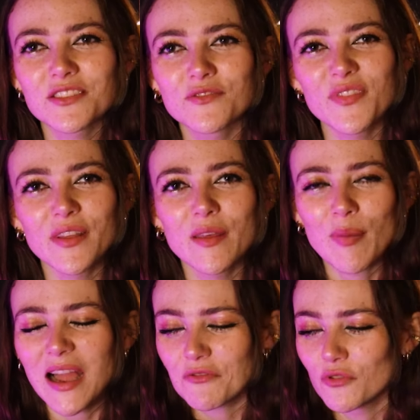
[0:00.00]
doesn't feel
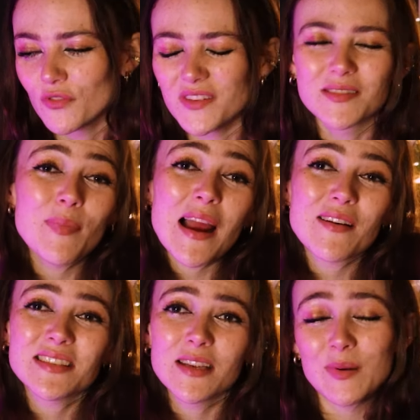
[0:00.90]
impactful, it feels
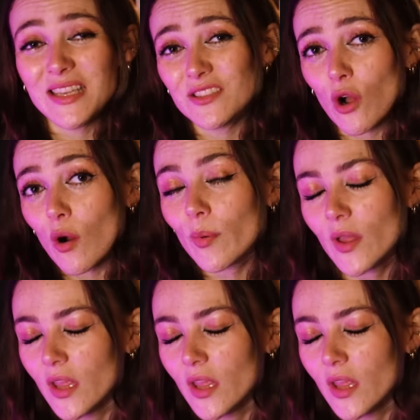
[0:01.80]
embarrassing, please stop.